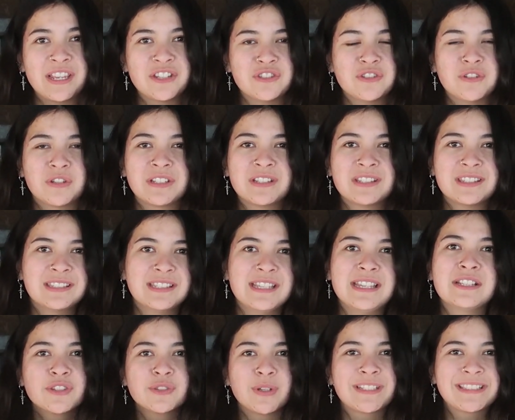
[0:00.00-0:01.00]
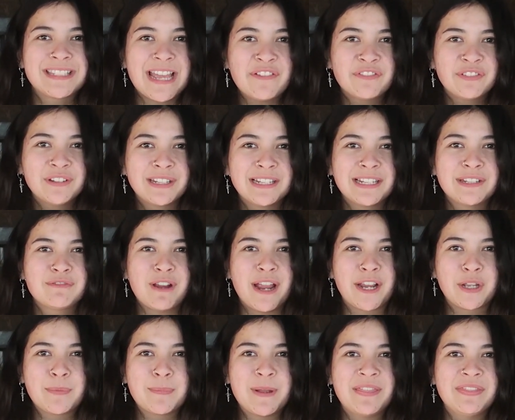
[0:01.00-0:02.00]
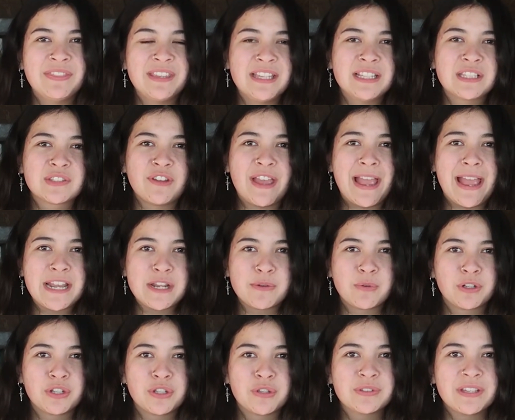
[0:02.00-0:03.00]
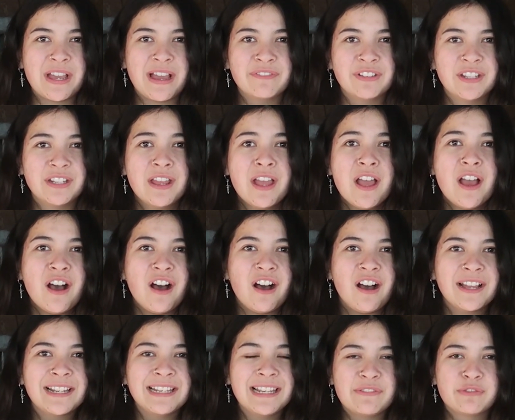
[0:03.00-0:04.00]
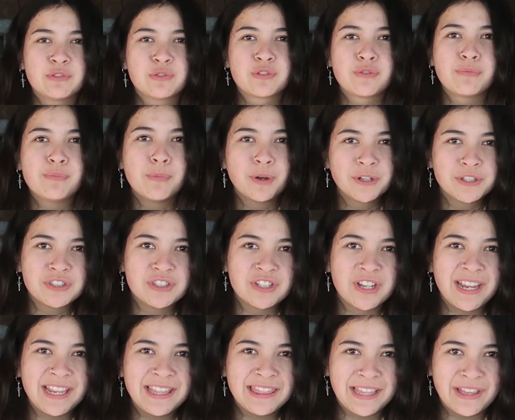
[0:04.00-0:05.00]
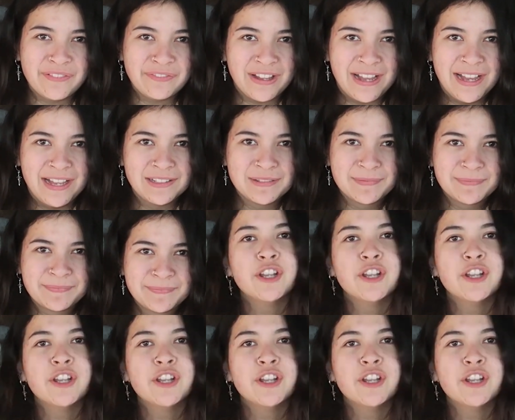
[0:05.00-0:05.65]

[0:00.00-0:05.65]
as you can see, so I definitely recommend these for anyone who's having high levels of moisture in their van.